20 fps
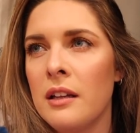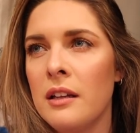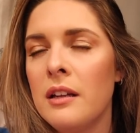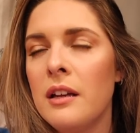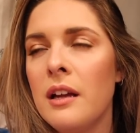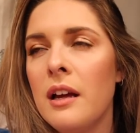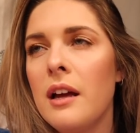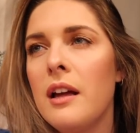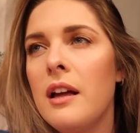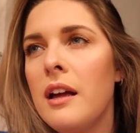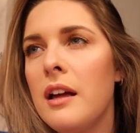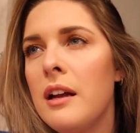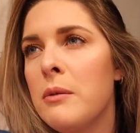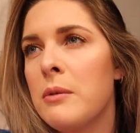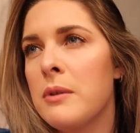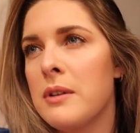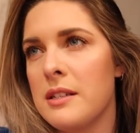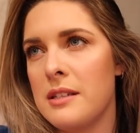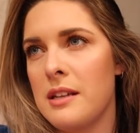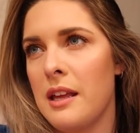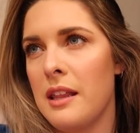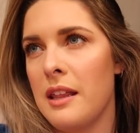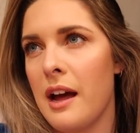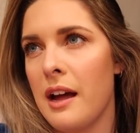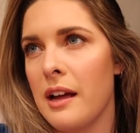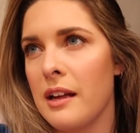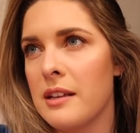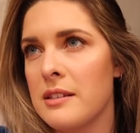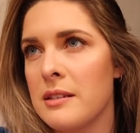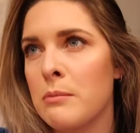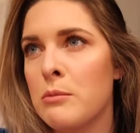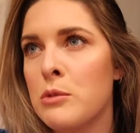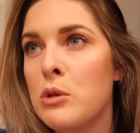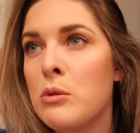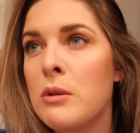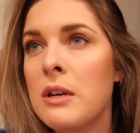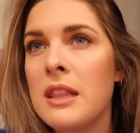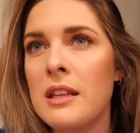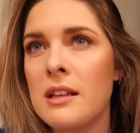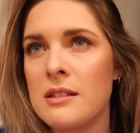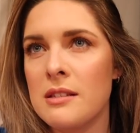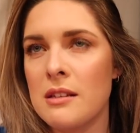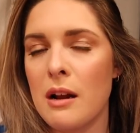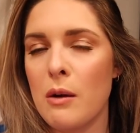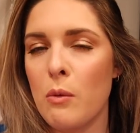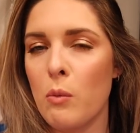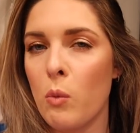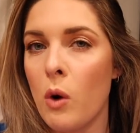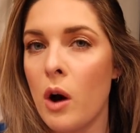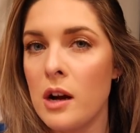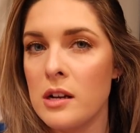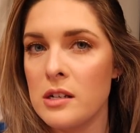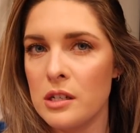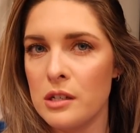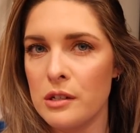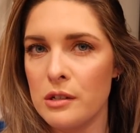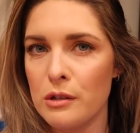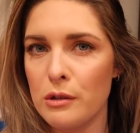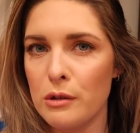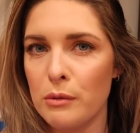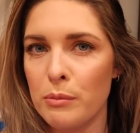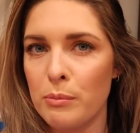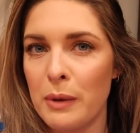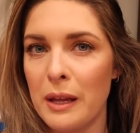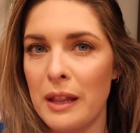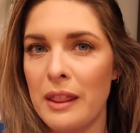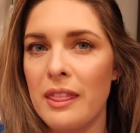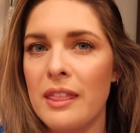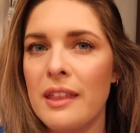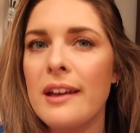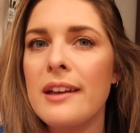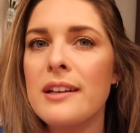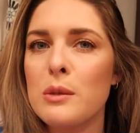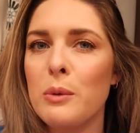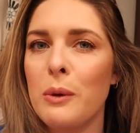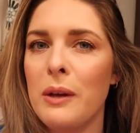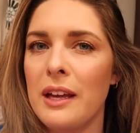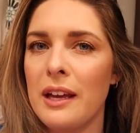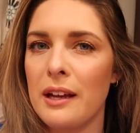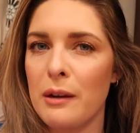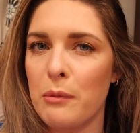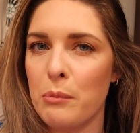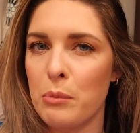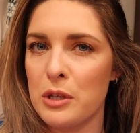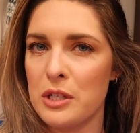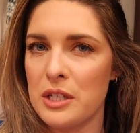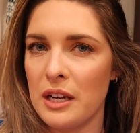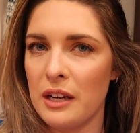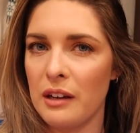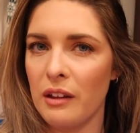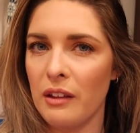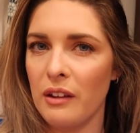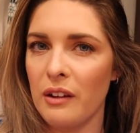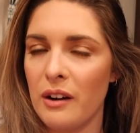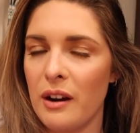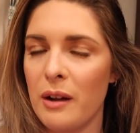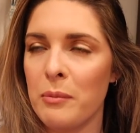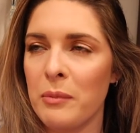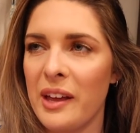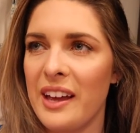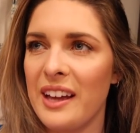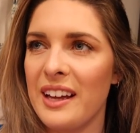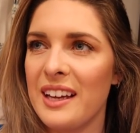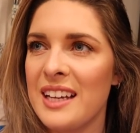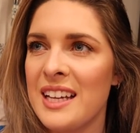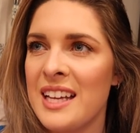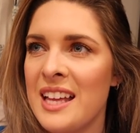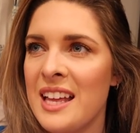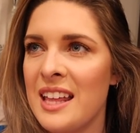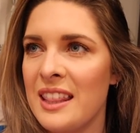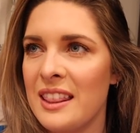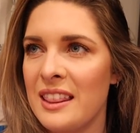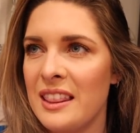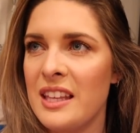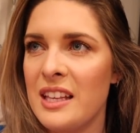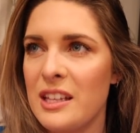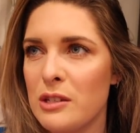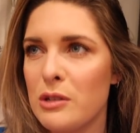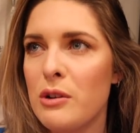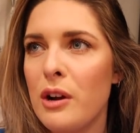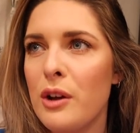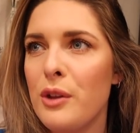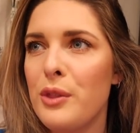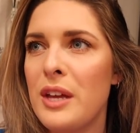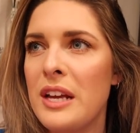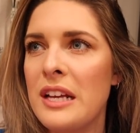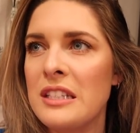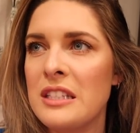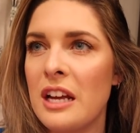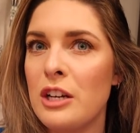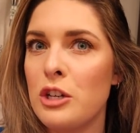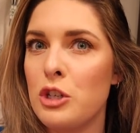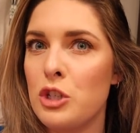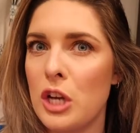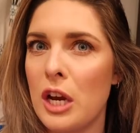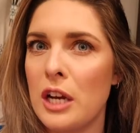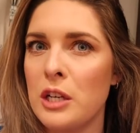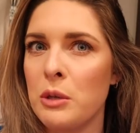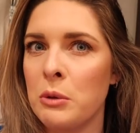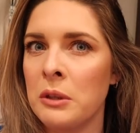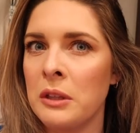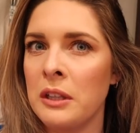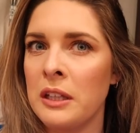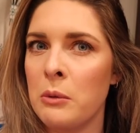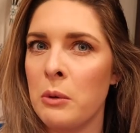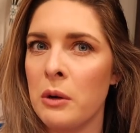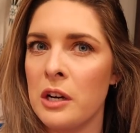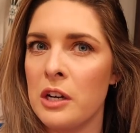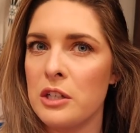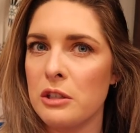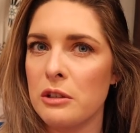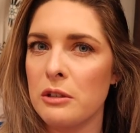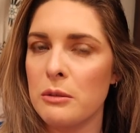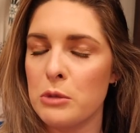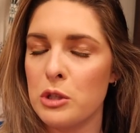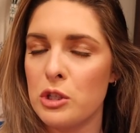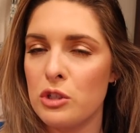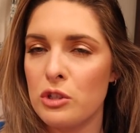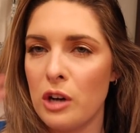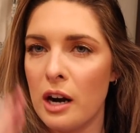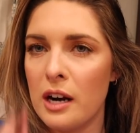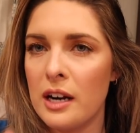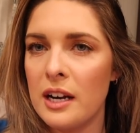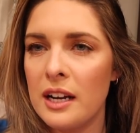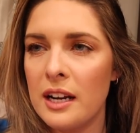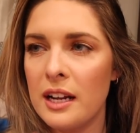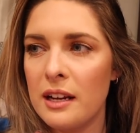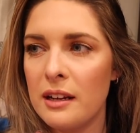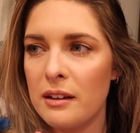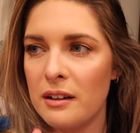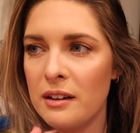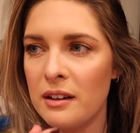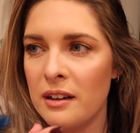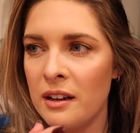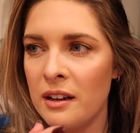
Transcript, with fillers: No, I don't want to say that because I'm doing things that I want to do, but this weekend in particular I'm like, these are all things I genuinely want to do. I'm starting it